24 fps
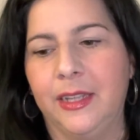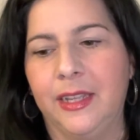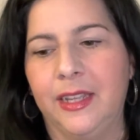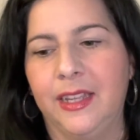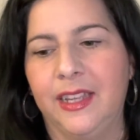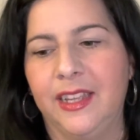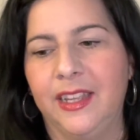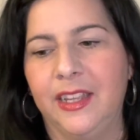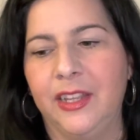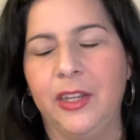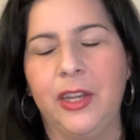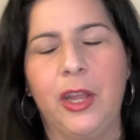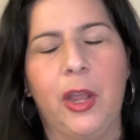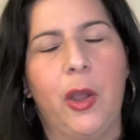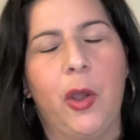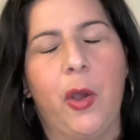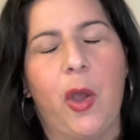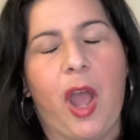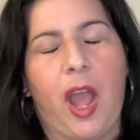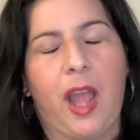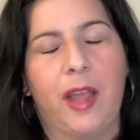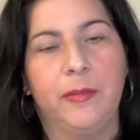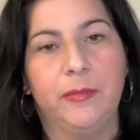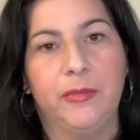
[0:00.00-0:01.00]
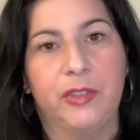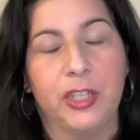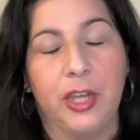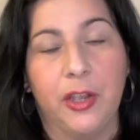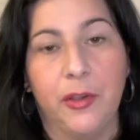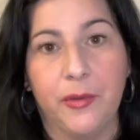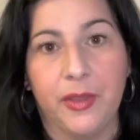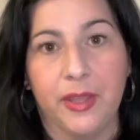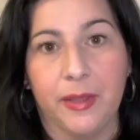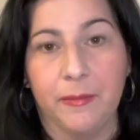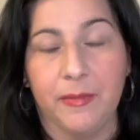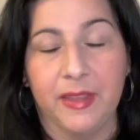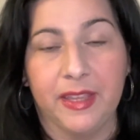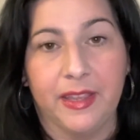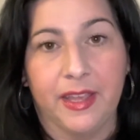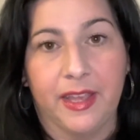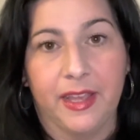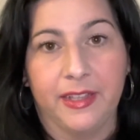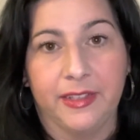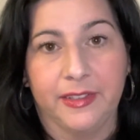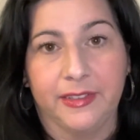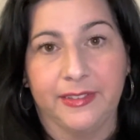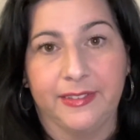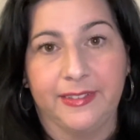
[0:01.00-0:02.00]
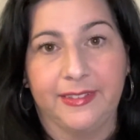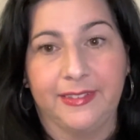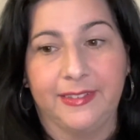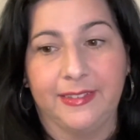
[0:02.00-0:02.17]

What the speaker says: you know, I'm joking because